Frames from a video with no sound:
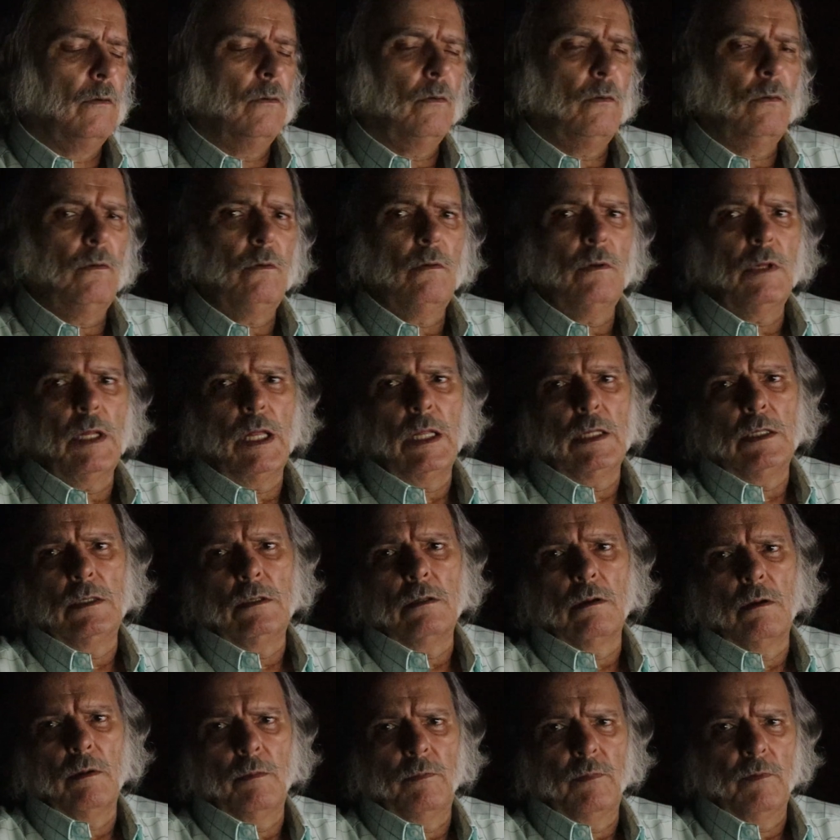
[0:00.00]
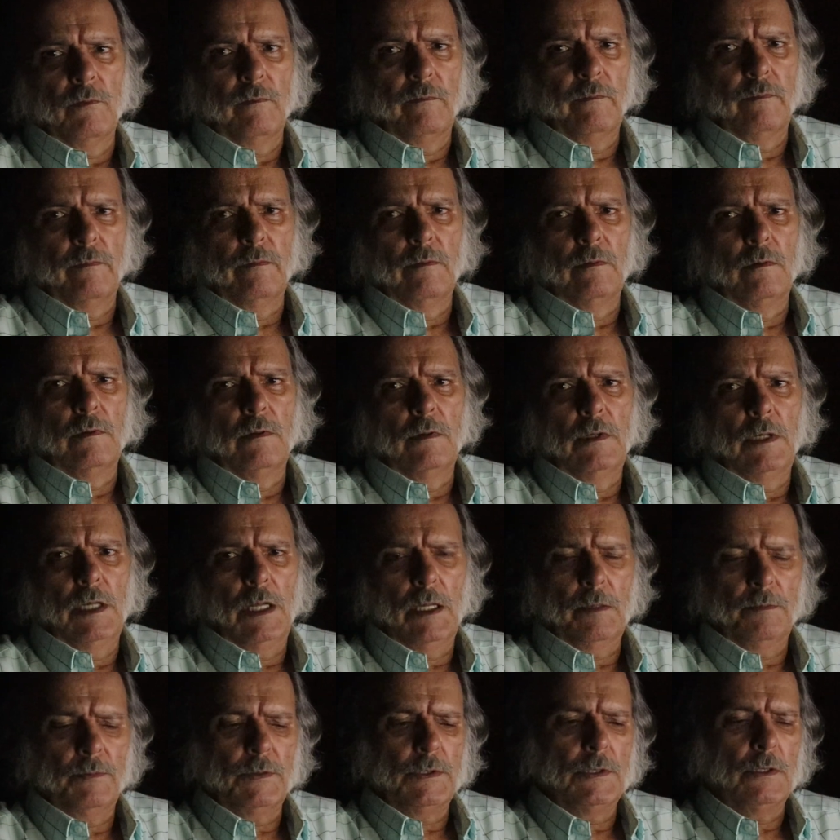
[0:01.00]
all that type of
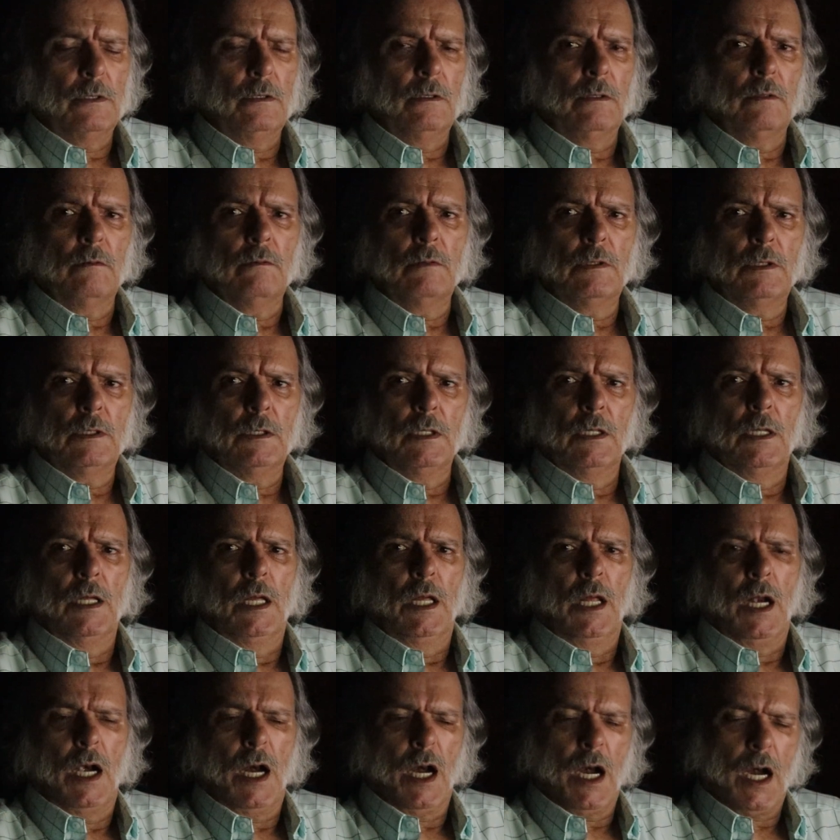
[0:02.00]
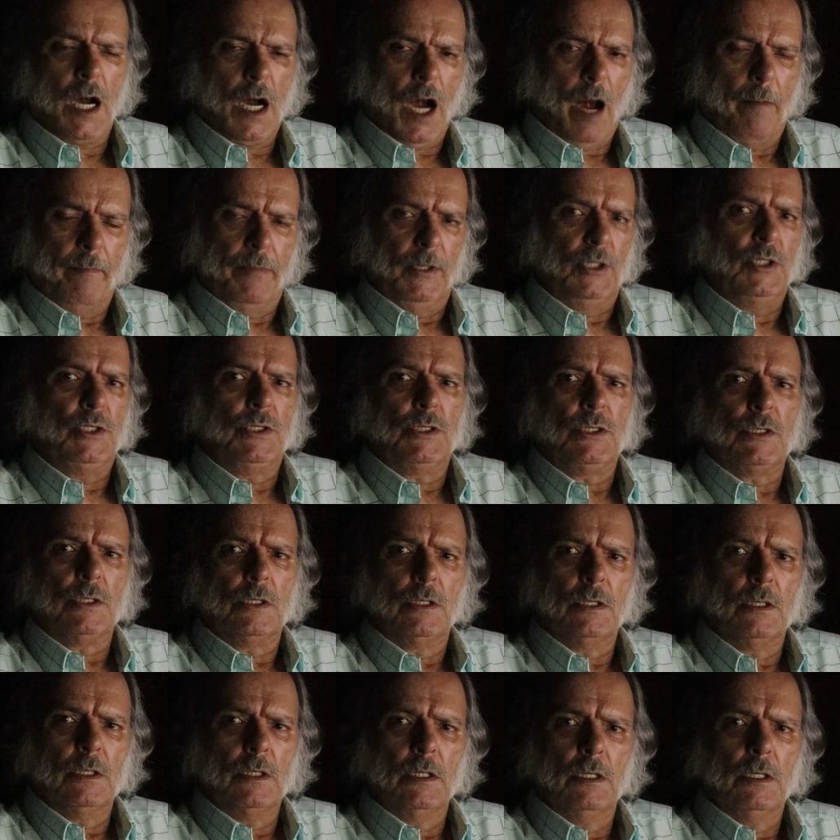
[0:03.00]
absolute rubbish.